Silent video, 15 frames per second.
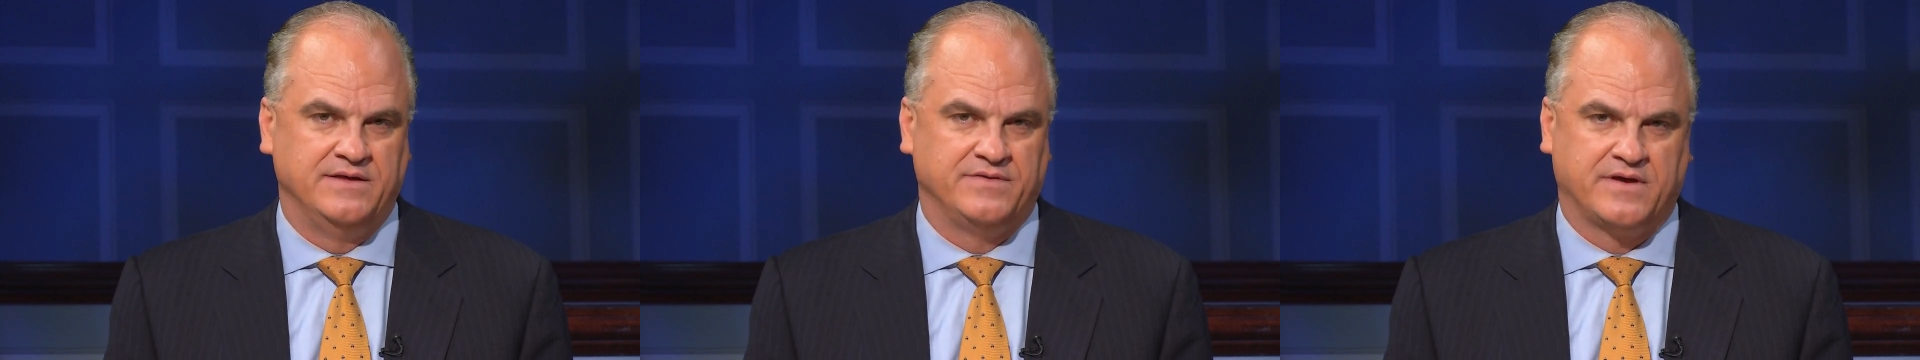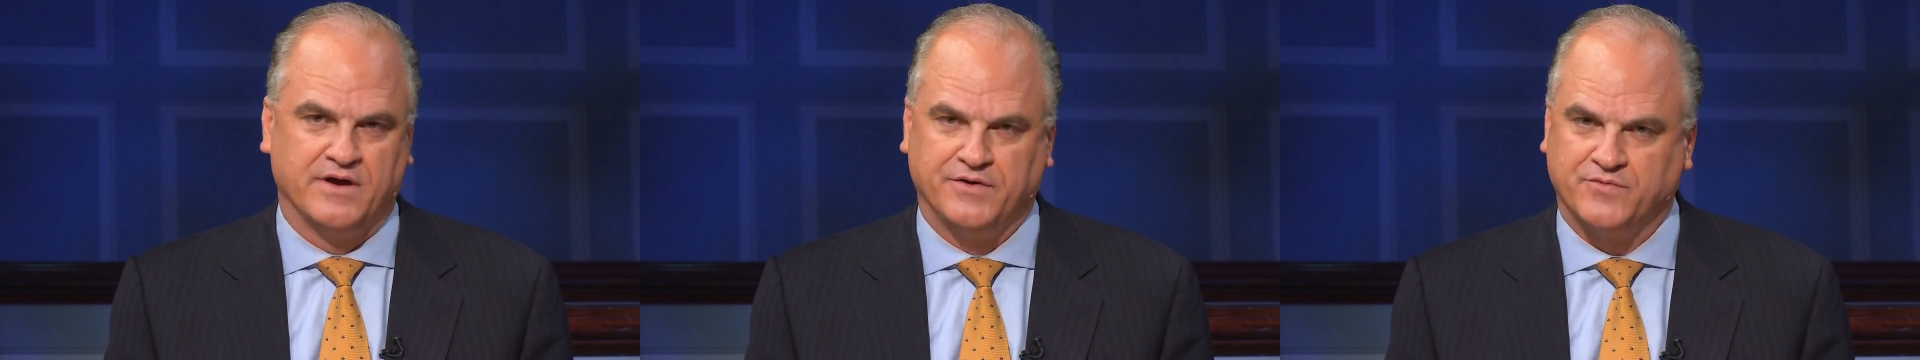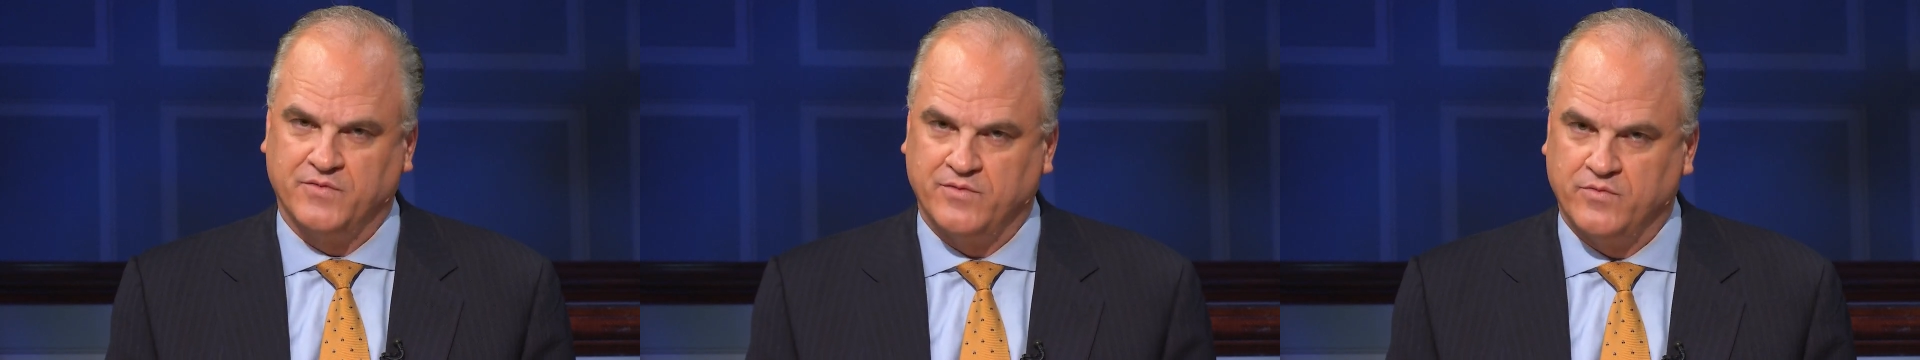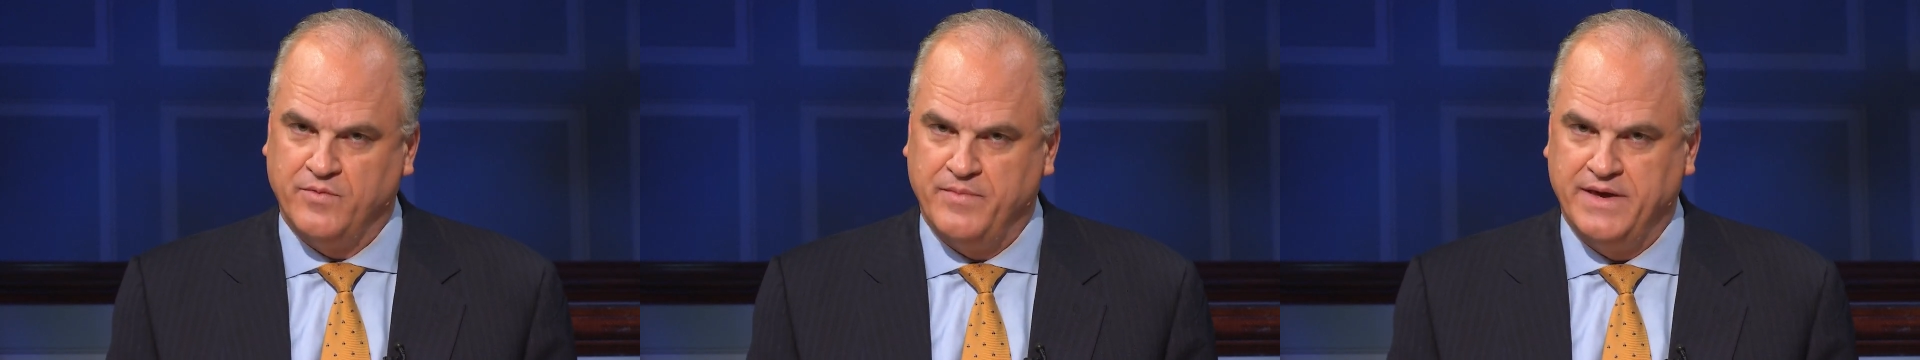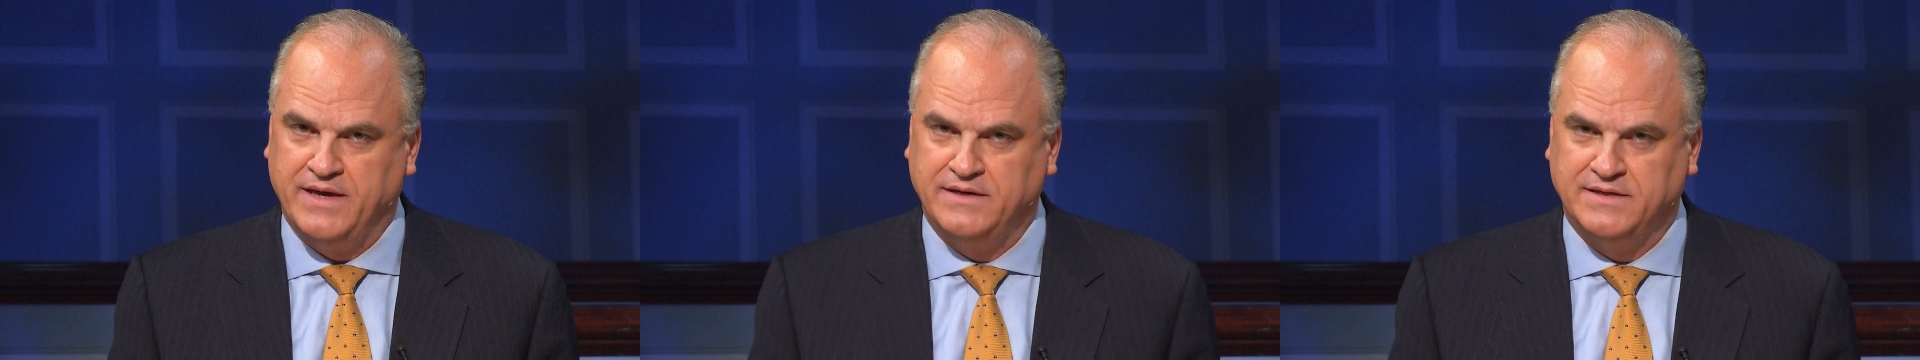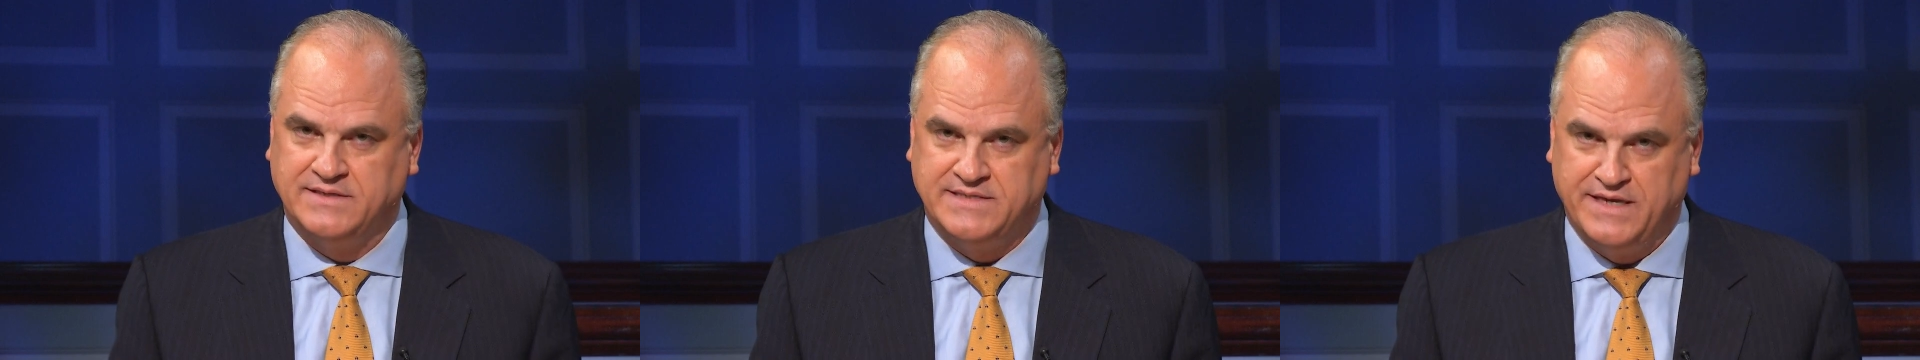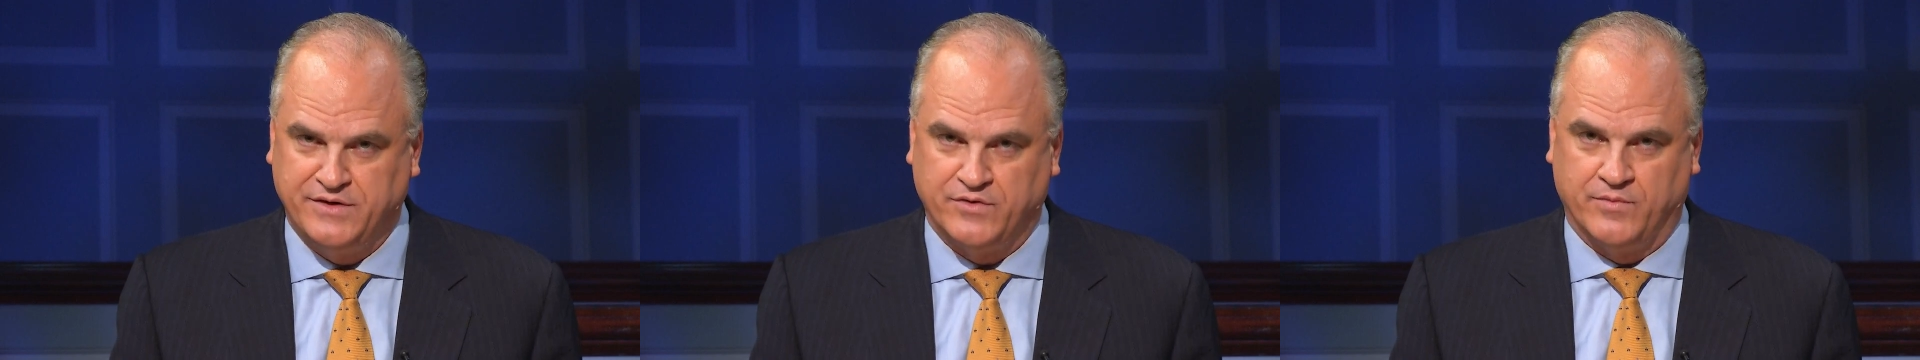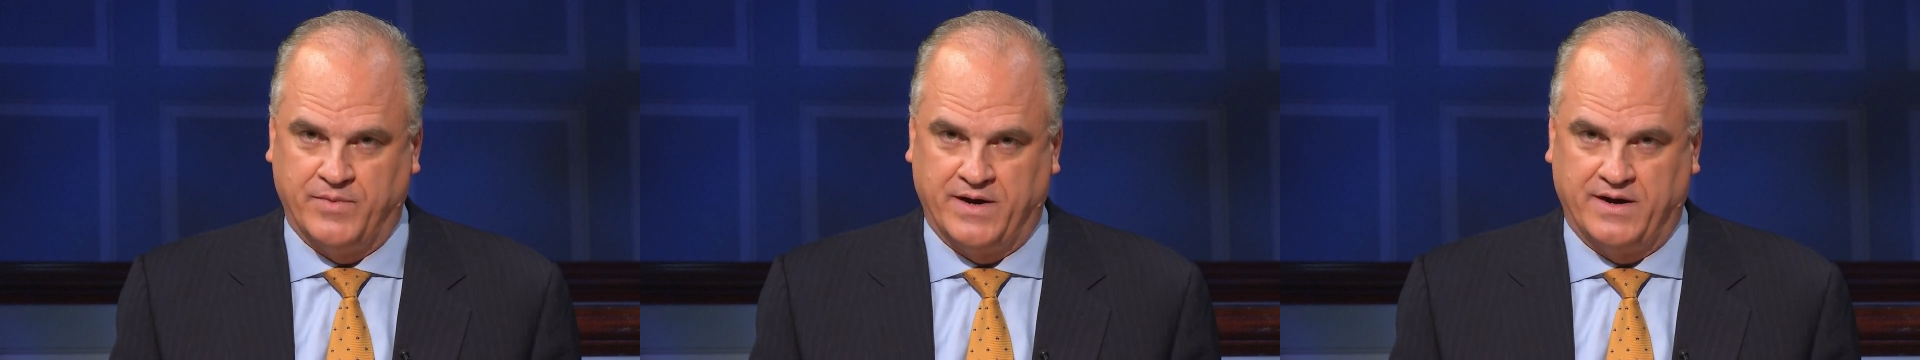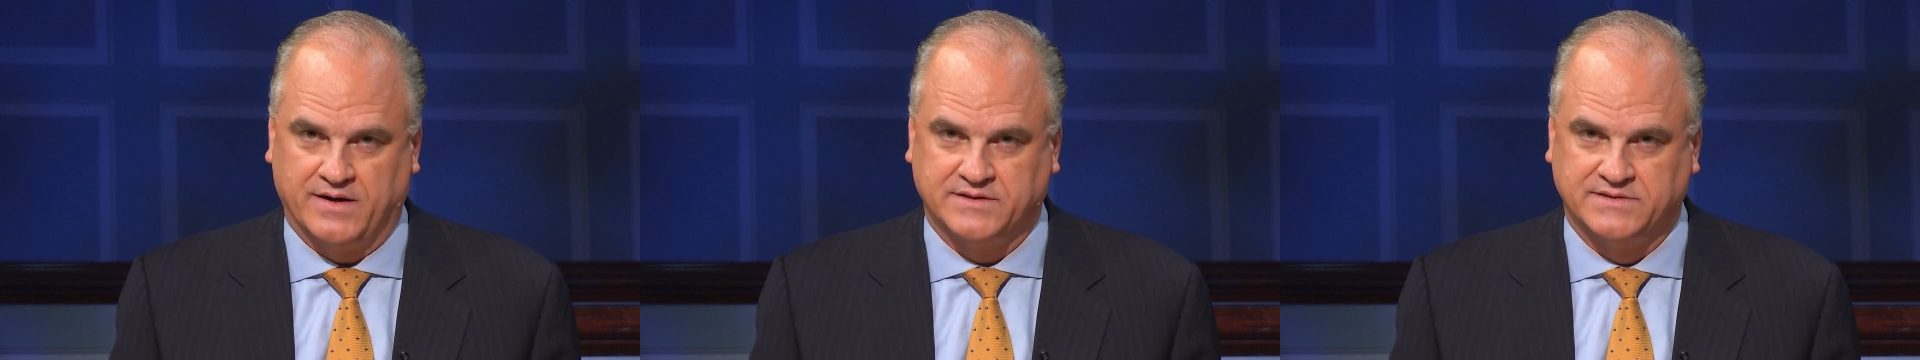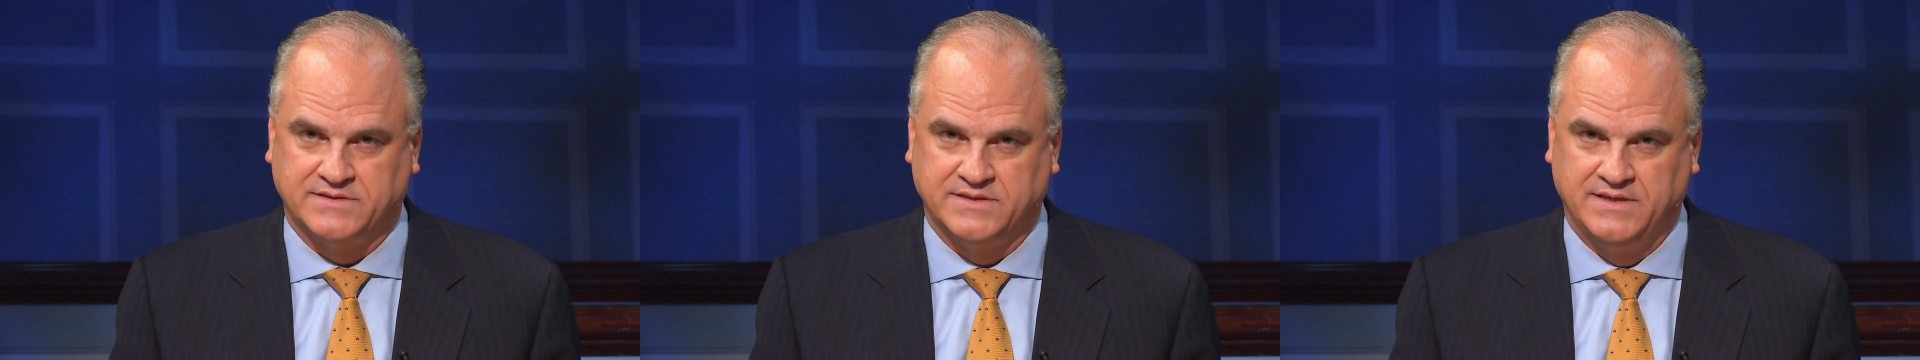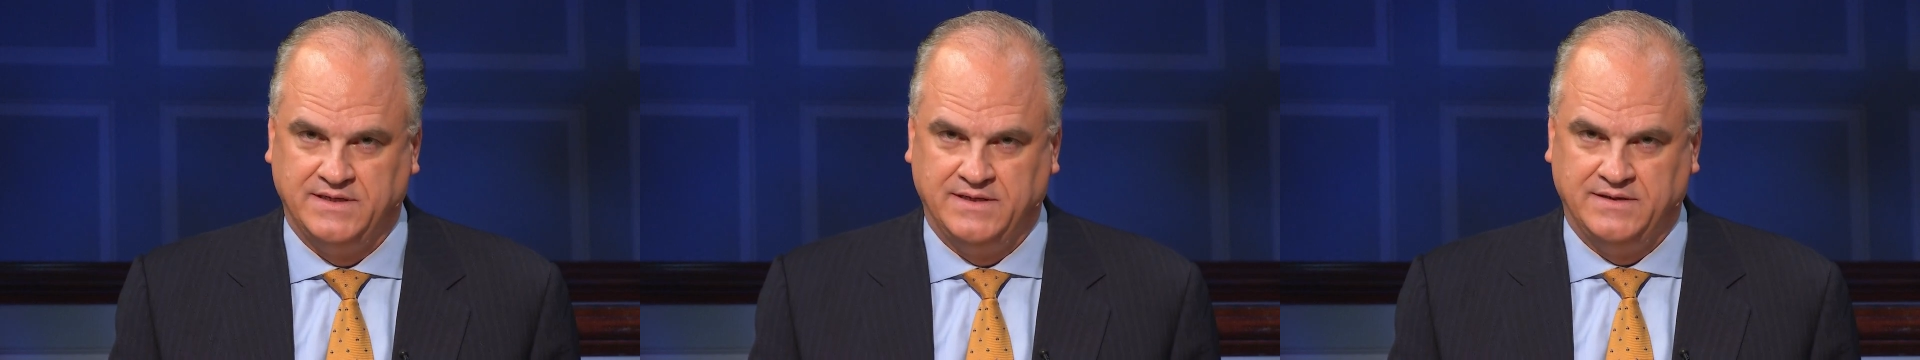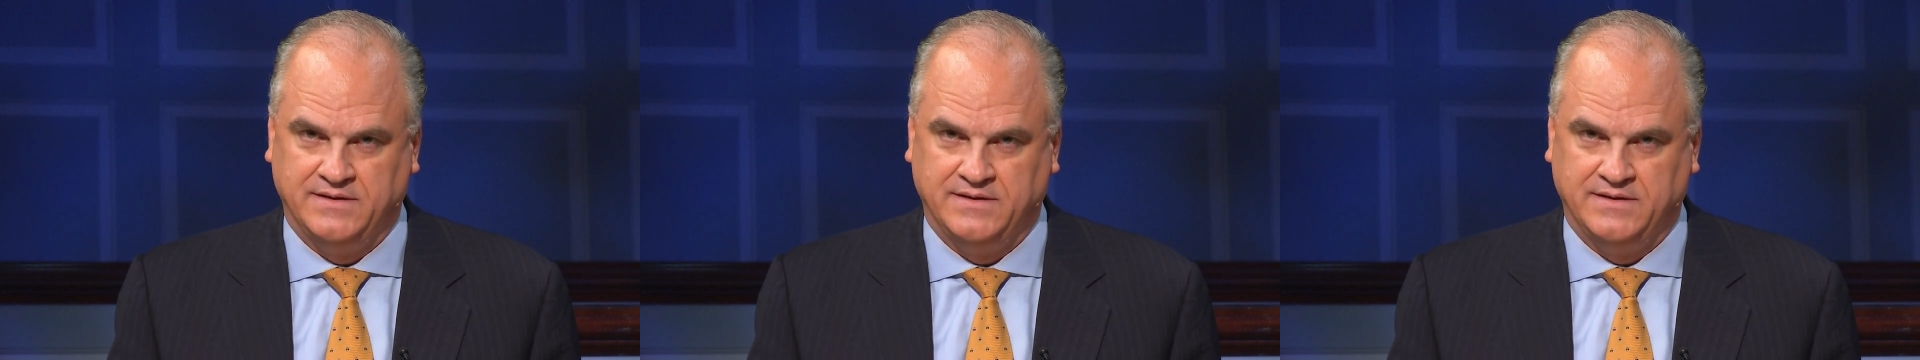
the country remained a tinderbox.